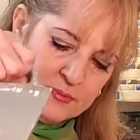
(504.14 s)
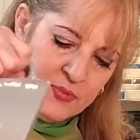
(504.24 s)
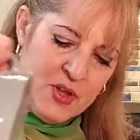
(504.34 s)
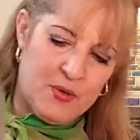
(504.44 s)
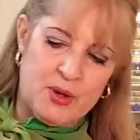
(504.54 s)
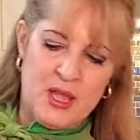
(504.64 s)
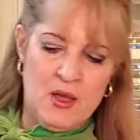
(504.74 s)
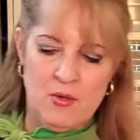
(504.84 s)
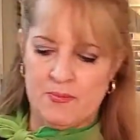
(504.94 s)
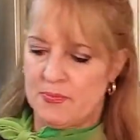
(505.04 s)
There we
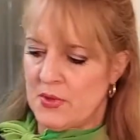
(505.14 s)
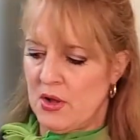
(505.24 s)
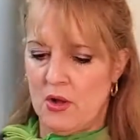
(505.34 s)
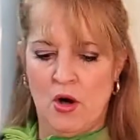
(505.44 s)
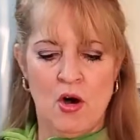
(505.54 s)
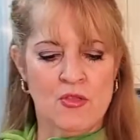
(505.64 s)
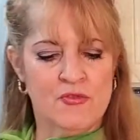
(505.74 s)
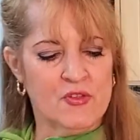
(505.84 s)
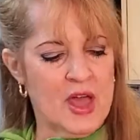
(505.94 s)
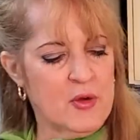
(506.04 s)
go. All the
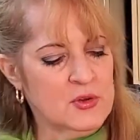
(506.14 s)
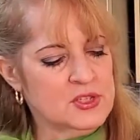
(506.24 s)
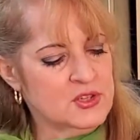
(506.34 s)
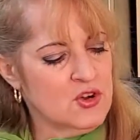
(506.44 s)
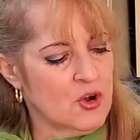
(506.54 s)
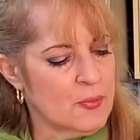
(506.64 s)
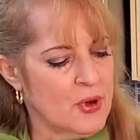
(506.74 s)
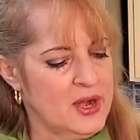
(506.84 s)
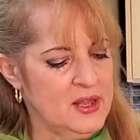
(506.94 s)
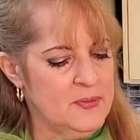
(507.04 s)
flour is
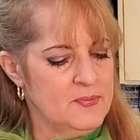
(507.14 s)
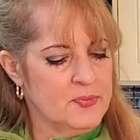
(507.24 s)
incorporated,